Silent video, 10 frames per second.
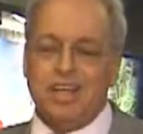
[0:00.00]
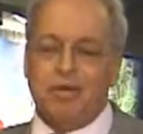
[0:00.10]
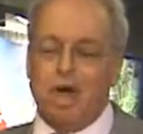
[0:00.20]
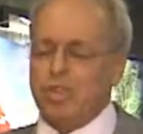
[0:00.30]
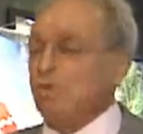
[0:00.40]

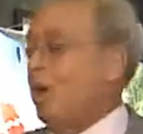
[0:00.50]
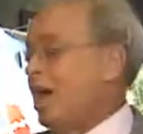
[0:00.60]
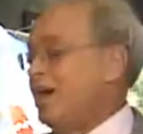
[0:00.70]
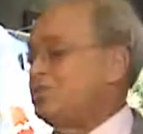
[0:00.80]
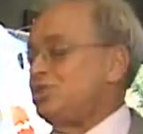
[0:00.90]

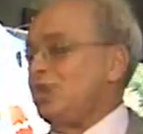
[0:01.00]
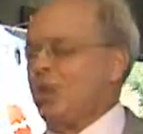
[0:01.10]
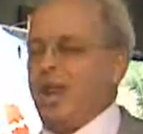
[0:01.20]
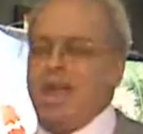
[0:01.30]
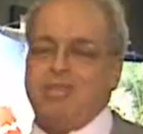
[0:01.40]
Otherwise, you're
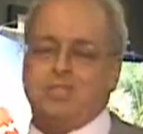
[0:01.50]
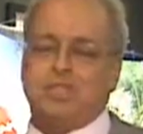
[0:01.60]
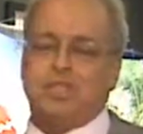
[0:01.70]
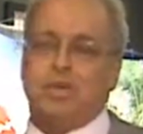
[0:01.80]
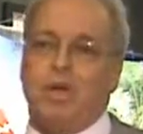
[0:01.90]
going to have a
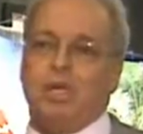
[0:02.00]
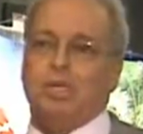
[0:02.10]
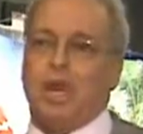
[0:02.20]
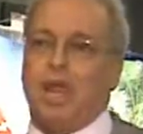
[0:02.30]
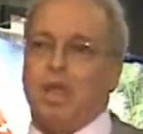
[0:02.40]

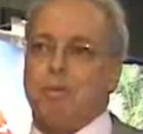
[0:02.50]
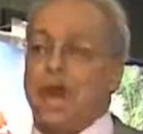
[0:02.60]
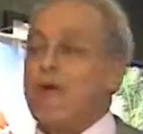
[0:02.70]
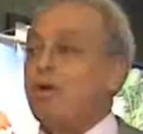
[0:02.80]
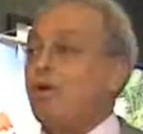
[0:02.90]
situation like
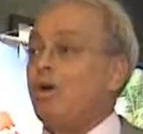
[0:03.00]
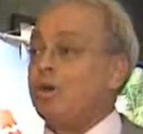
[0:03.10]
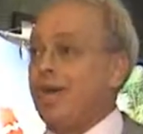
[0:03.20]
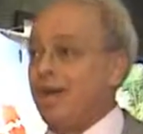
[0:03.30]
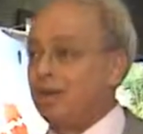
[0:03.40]
Black
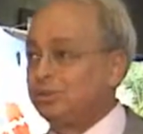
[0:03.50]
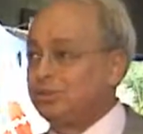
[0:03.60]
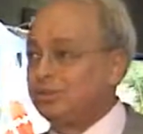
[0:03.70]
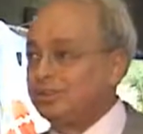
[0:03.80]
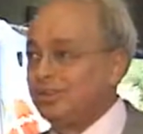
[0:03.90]
Hawk Down,
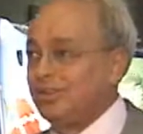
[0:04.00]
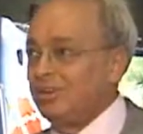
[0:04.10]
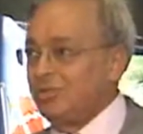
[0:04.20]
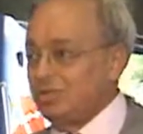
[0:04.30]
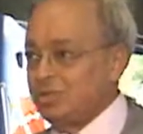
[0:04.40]

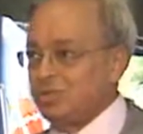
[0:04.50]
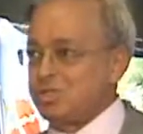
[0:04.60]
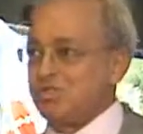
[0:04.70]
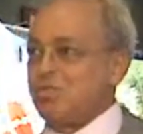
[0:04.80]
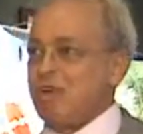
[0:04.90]
which
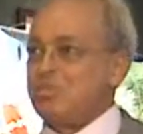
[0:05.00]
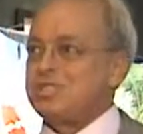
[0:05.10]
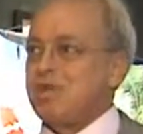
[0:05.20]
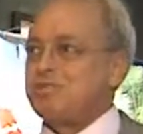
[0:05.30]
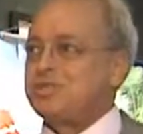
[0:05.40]
was the
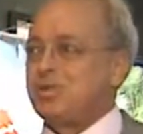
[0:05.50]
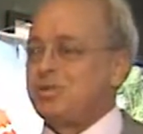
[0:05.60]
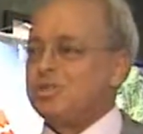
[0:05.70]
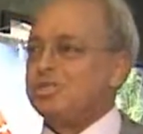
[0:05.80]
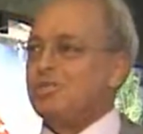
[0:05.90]
famous
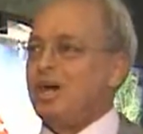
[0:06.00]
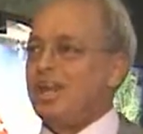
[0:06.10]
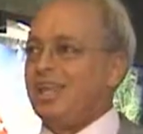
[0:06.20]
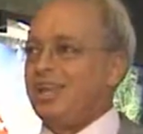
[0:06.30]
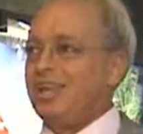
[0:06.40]
episode in
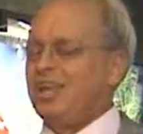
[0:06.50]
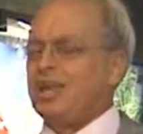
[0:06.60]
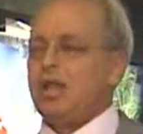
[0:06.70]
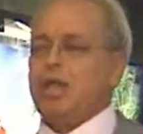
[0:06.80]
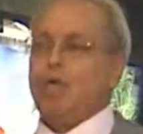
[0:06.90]
Somalia,
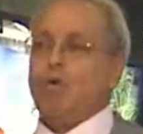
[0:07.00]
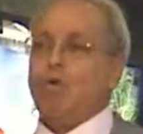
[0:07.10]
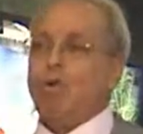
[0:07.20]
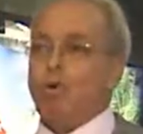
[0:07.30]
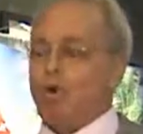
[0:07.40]

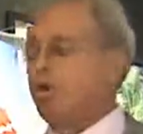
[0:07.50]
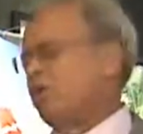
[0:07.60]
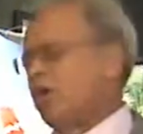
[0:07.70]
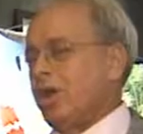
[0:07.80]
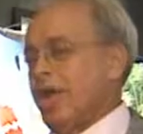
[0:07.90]
or
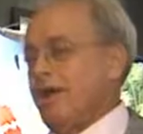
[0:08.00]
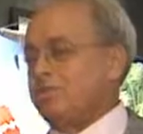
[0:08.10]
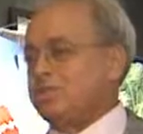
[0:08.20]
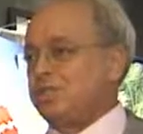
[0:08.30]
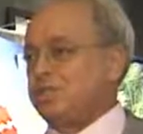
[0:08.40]
you're going to
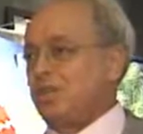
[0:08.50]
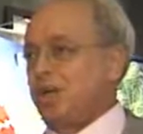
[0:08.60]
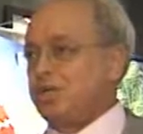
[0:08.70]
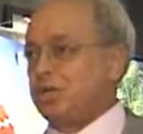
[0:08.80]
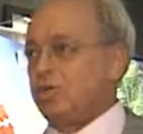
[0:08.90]
have a
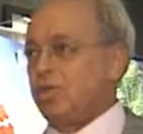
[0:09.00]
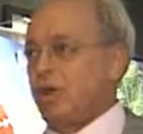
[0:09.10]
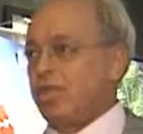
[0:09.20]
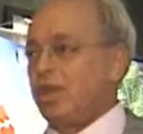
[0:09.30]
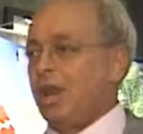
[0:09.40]
situation
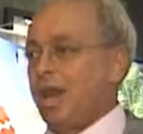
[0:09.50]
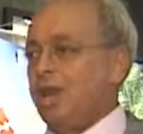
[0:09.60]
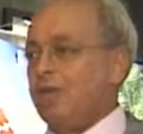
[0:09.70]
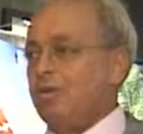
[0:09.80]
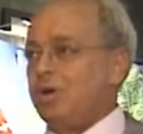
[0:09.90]
rather
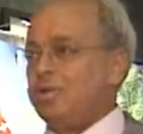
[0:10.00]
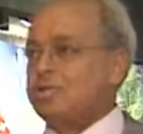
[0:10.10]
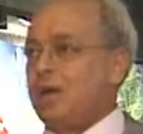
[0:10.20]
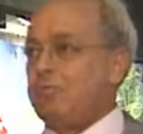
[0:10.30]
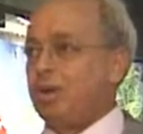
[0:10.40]
like what
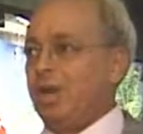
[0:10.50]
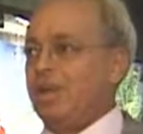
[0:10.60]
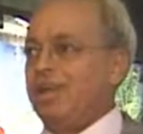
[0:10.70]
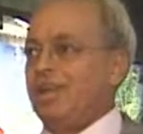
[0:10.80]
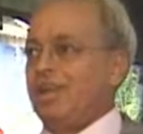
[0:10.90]
is
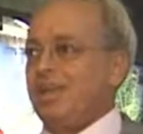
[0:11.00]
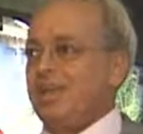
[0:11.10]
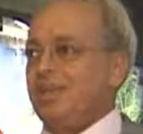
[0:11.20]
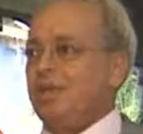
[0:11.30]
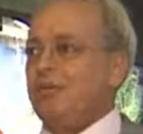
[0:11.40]
happening
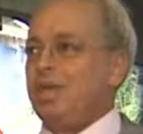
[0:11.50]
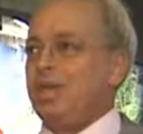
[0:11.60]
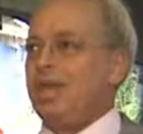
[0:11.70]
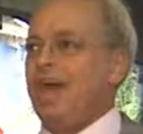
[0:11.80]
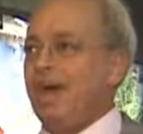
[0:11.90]
in
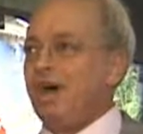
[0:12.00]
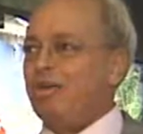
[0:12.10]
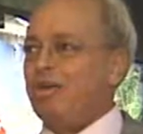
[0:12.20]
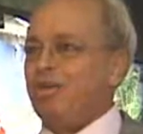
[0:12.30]
Libya now,